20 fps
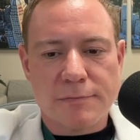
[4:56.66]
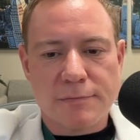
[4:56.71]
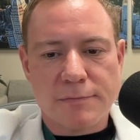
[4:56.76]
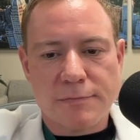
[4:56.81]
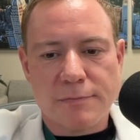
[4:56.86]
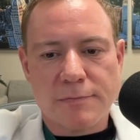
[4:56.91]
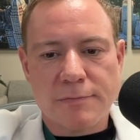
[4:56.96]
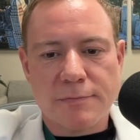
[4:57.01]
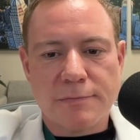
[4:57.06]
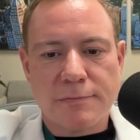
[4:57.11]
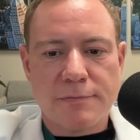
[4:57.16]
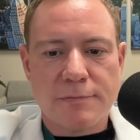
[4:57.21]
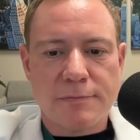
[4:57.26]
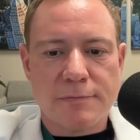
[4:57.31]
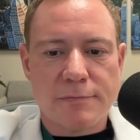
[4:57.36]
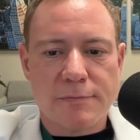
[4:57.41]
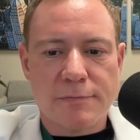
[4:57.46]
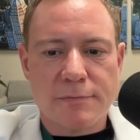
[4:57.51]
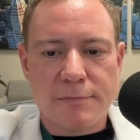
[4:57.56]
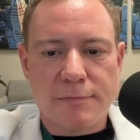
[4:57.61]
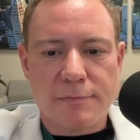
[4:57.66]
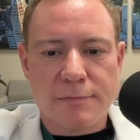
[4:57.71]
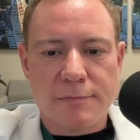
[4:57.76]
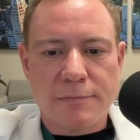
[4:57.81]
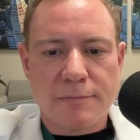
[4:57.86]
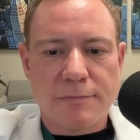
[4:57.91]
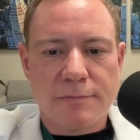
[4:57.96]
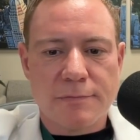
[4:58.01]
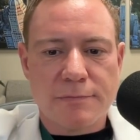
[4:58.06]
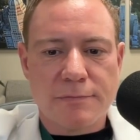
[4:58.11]

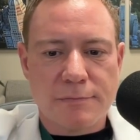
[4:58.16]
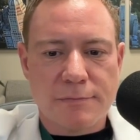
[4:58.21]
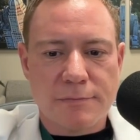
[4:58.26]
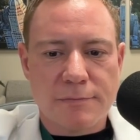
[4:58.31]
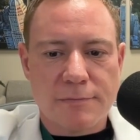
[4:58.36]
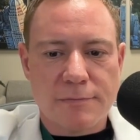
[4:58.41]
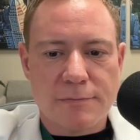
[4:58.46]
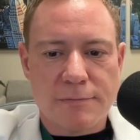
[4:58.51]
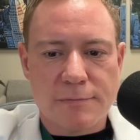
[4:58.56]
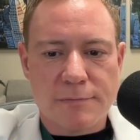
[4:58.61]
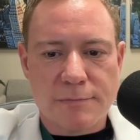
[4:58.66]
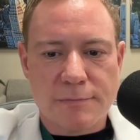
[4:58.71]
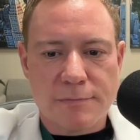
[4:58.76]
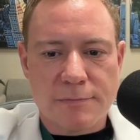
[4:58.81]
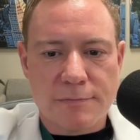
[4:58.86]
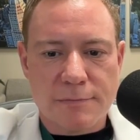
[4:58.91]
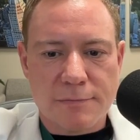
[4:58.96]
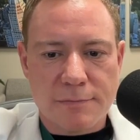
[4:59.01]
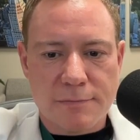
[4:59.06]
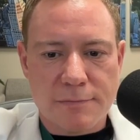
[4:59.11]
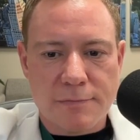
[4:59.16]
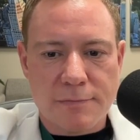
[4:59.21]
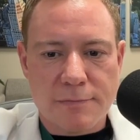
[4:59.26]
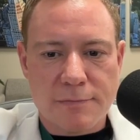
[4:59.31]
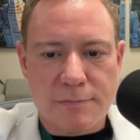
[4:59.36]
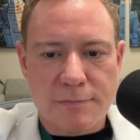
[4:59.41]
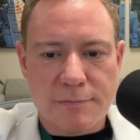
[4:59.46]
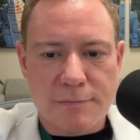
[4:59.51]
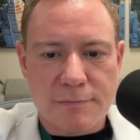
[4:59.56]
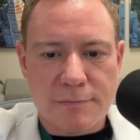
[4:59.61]

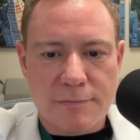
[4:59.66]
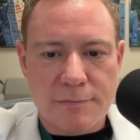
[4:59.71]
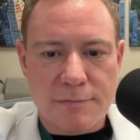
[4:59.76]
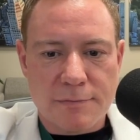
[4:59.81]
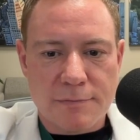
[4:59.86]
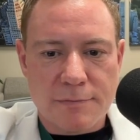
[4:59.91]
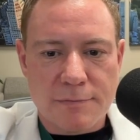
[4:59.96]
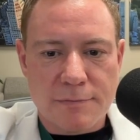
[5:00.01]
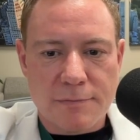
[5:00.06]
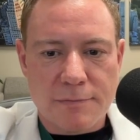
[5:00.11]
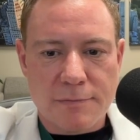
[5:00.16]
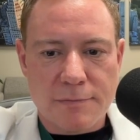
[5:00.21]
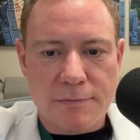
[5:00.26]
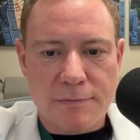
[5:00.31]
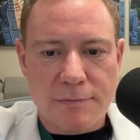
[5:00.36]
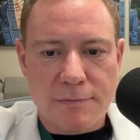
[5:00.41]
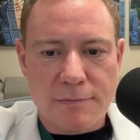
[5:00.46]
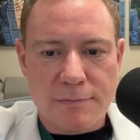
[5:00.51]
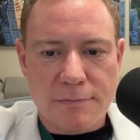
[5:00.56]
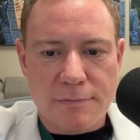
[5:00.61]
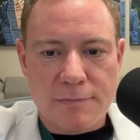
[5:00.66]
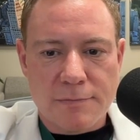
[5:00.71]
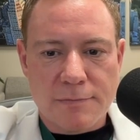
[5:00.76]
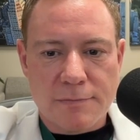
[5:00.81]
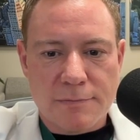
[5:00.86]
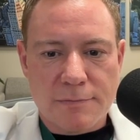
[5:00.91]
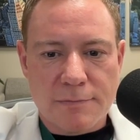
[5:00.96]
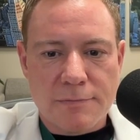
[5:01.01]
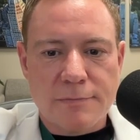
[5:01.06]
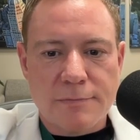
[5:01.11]

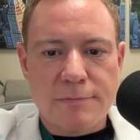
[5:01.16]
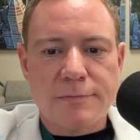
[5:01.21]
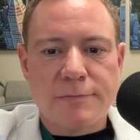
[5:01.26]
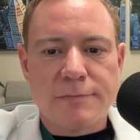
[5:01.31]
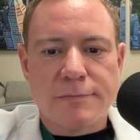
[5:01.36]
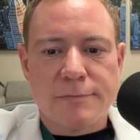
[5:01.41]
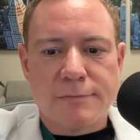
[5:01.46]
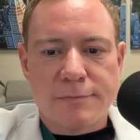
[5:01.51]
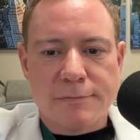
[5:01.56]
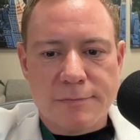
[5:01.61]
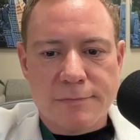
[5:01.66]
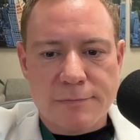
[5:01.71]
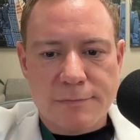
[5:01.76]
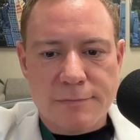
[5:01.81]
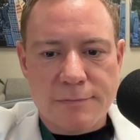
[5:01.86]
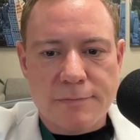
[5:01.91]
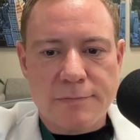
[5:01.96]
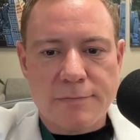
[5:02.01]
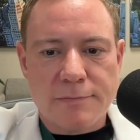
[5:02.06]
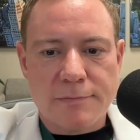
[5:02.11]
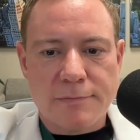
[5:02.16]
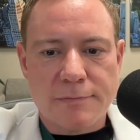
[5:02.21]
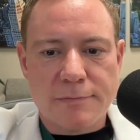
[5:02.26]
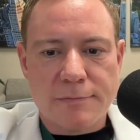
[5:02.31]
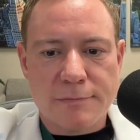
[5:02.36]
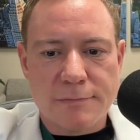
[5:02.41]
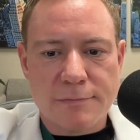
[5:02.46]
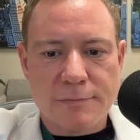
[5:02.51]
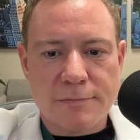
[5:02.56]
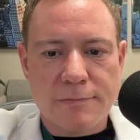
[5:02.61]

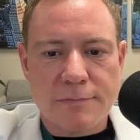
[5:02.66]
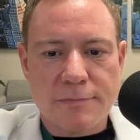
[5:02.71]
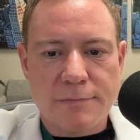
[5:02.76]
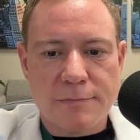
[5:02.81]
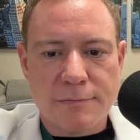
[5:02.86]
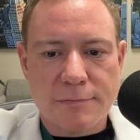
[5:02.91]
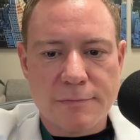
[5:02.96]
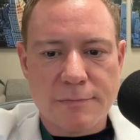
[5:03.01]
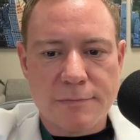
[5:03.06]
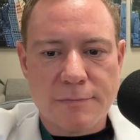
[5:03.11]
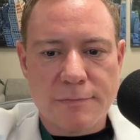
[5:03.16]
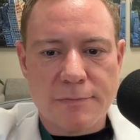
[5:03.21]
The person shown says nothing.